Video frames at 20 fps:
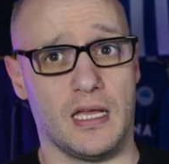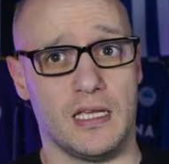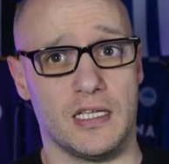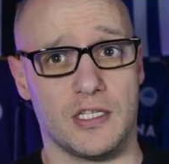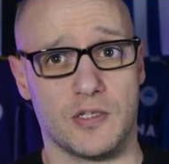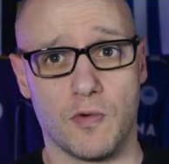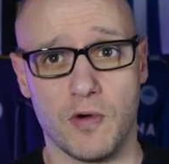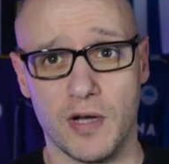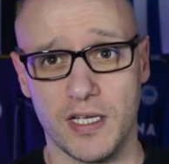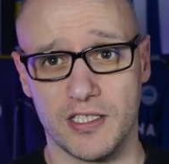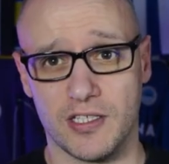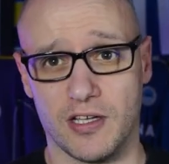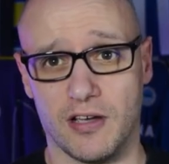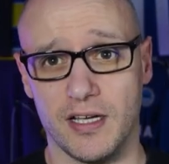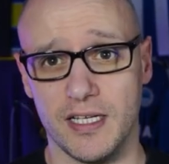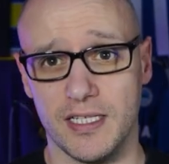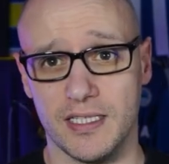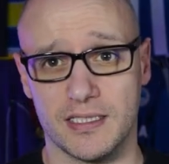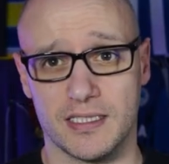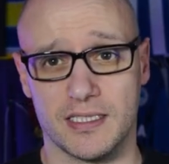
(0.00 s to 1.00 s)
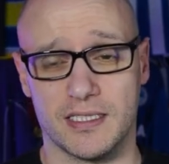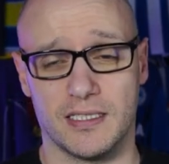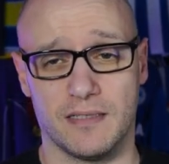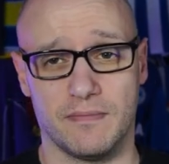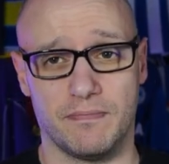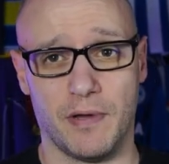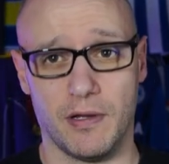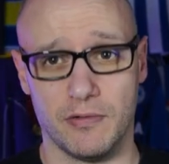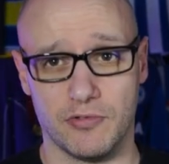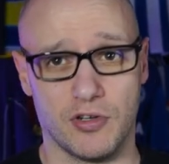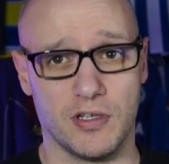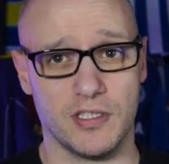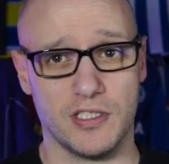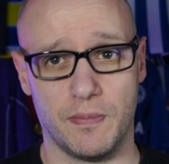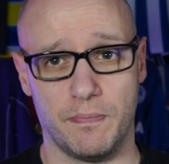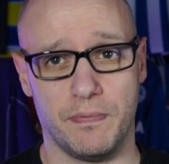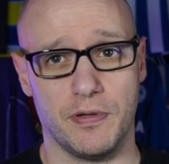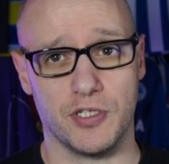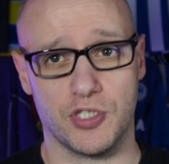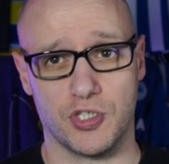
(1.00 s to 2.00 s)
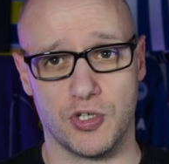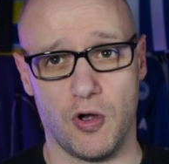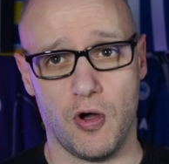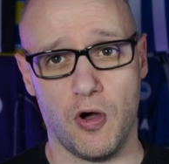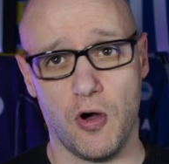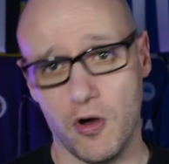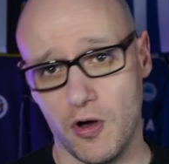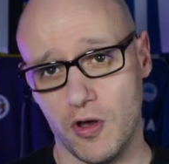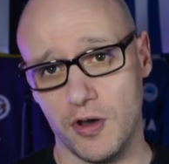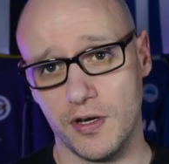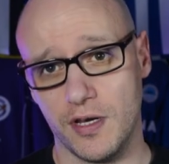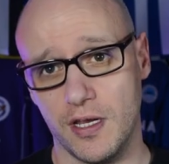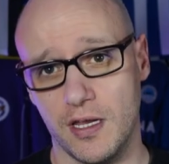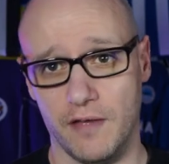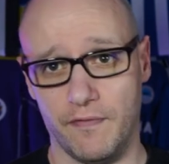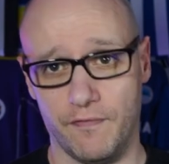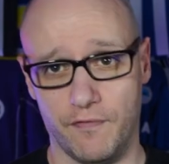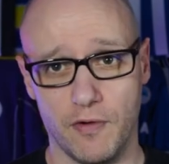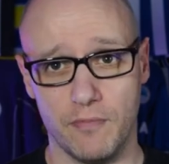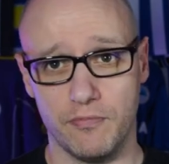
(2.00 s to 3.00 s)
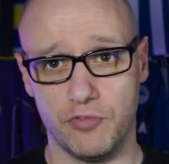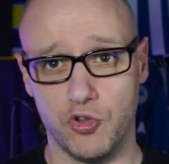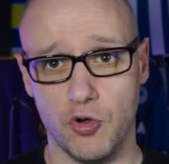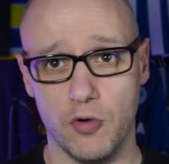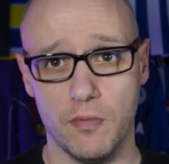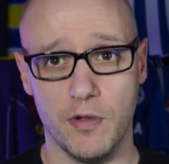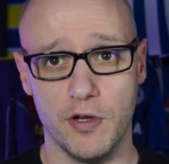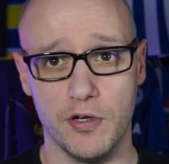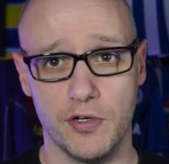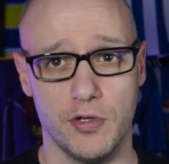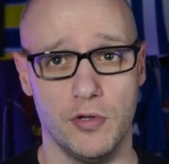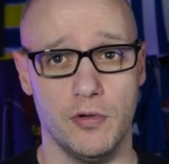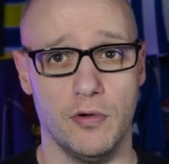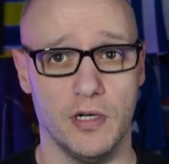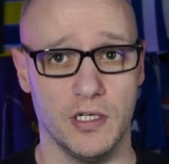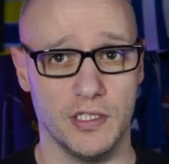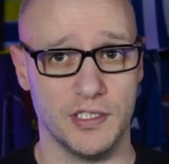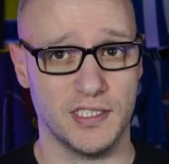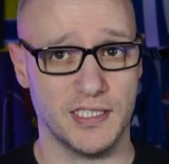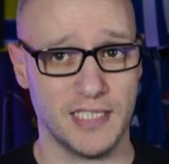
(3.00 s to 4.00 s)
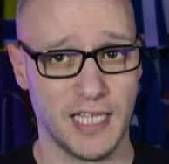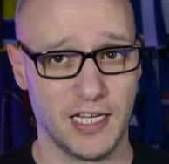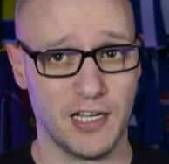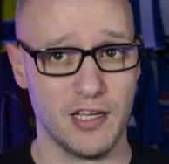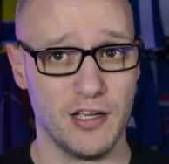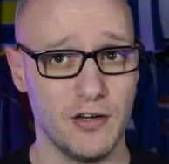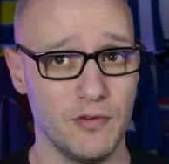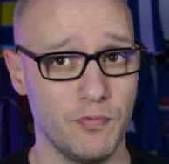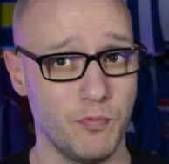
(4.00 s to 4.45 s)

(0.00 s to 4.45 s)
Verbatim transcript: It's quite tight, but I'm trying to push on from Dortmund, who are second.